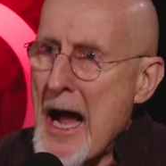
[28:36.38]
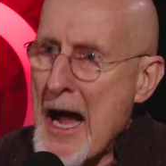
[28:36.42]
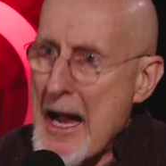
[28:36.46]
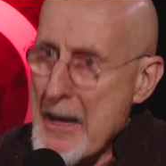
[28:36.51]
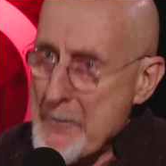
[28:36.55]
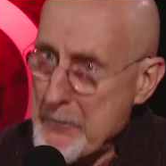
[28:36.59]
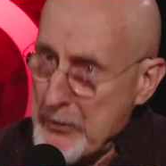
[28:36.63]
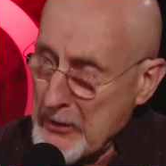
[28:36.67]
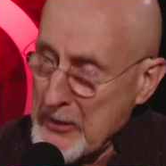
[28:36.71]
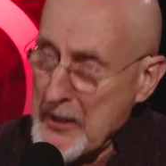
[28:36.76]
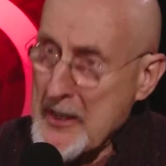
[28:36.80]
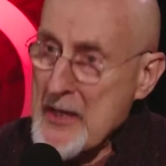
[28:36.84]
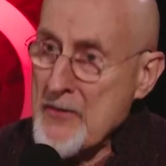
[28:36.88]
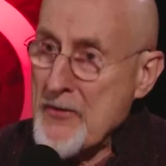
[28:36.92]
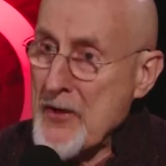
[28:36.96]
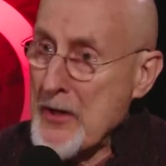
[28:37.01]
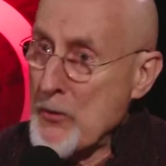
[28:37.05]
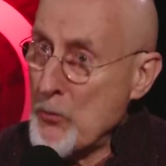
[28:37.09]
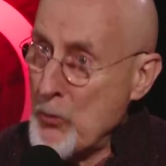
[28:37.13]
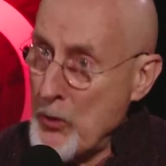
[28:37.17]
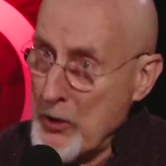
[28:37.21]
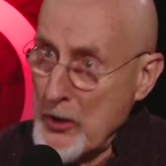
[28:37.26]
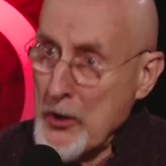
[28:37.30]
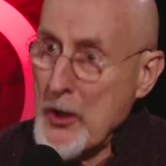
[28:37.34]
I believe
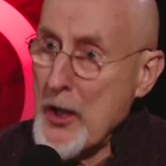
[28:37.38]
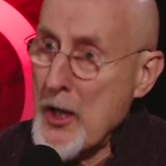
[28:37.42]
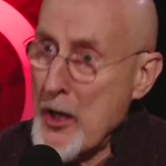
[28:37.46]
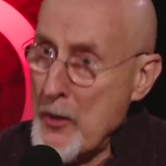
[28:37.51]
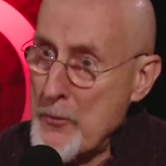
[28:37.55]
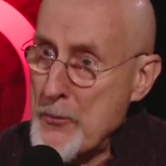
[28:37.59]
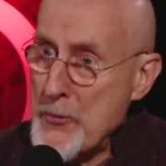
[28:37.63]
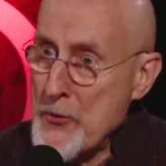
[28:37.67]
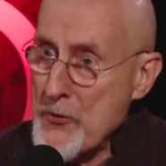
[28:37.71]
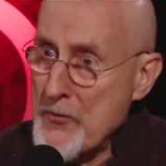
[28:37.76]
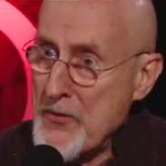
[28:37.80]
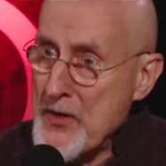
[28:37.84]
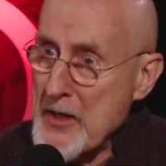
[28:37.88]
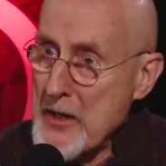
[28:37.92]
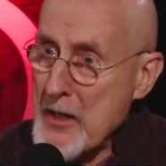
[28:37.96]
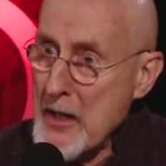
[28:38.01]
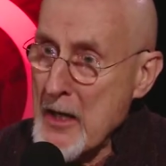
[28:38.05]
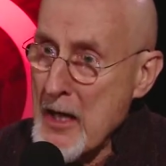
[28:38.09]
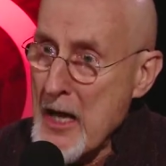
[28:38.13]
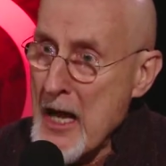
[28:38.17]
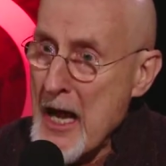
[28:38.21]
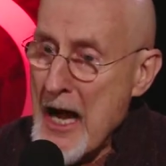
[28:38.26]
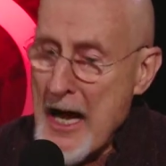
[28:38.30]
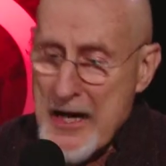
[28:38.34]
he will approve it.
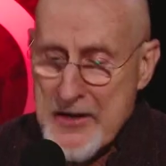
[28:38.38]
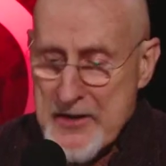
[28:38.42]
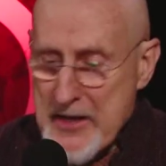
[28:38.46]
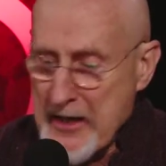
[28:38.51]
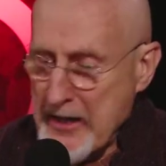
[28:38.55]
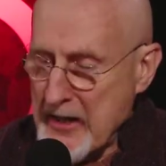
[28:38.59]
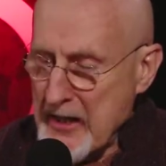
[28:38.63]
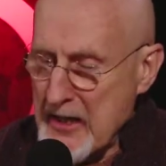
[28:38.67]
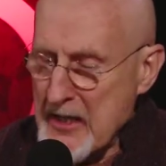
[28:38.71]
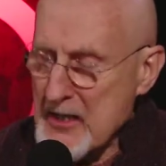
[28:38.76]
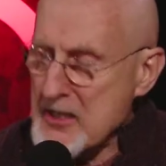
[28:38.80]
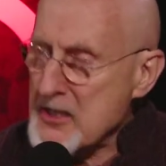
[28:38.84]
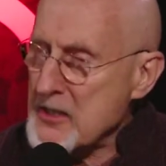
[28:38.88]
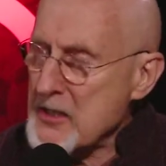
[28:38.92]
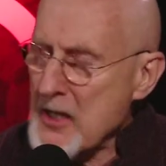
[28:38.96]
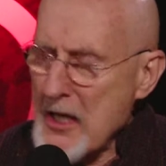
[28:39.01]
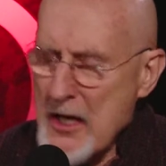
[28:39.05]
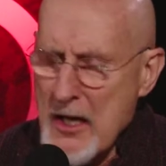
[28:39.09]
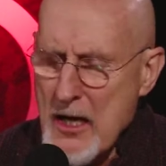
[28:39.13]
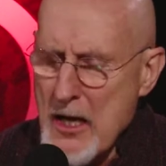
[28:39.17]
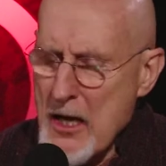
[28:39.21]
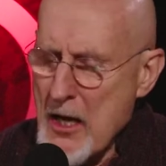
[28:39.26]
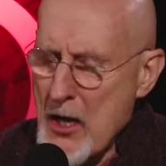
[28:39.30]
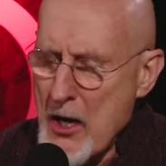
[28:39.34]
I think it is
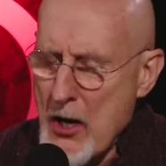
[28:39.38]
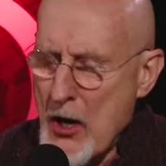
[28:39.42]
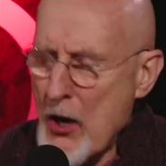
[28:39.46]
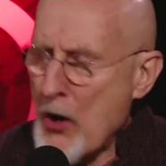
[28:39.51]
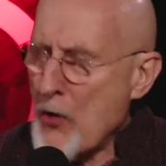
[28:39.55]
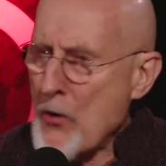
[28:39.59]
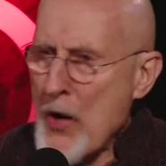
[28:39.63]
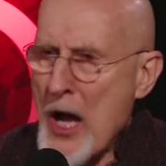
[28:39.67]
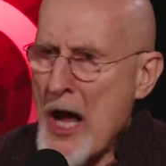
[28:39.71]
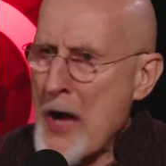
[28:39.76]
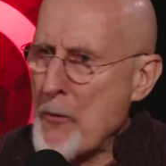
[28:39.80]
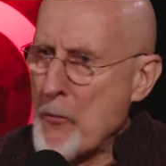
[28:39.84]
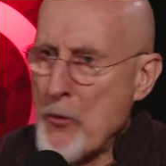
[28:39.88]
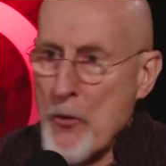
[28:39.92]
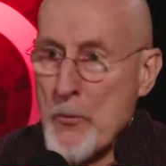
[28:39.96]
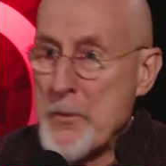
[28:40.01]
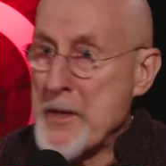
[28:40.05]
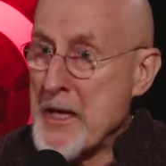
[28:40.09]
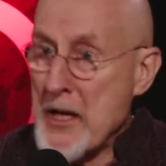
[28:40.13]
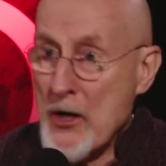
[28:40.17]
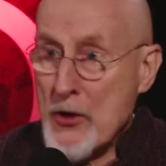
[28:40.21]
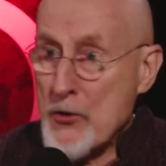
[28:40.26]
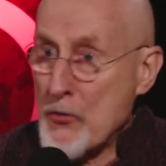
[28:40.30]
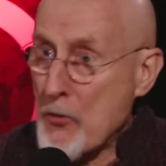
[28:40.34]
uh, will
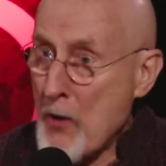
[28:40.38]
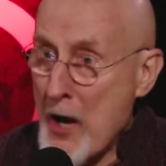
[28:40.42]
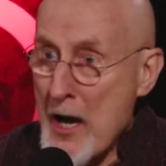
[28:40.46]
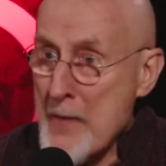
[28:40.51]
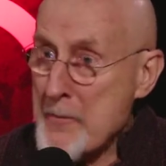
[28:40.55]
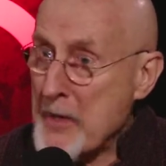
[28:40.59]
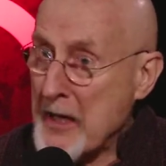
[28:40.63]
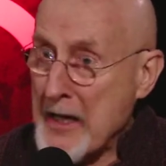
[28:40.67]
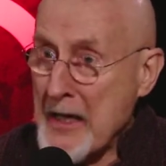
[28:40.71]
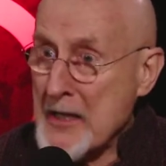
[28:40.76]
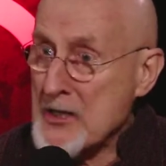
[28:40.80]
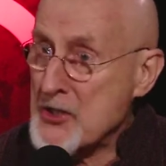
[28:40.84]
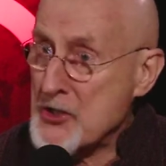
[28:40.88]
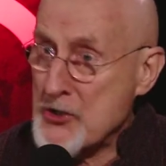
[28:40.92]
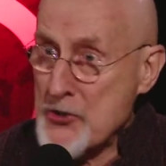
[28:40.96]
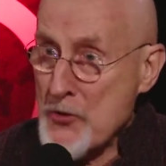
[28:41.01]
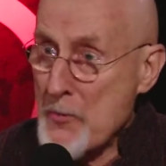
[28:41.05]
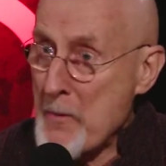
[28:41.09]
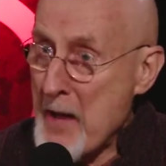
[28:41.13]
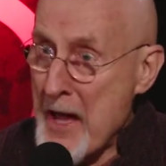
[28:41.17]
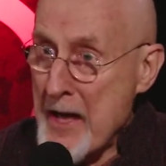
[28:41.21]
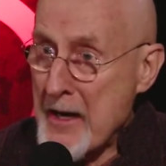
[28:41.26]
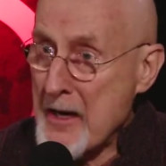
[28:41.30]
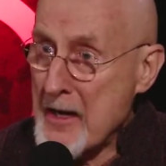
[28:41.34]
be a crime against
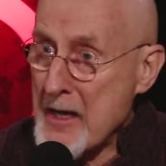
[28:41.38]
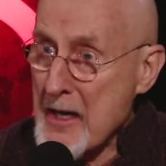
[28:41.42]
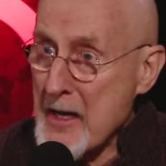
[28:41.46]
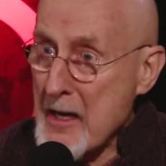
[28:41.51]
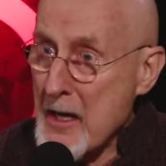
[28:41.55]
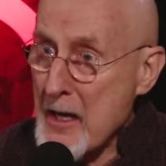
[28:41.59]
humanity.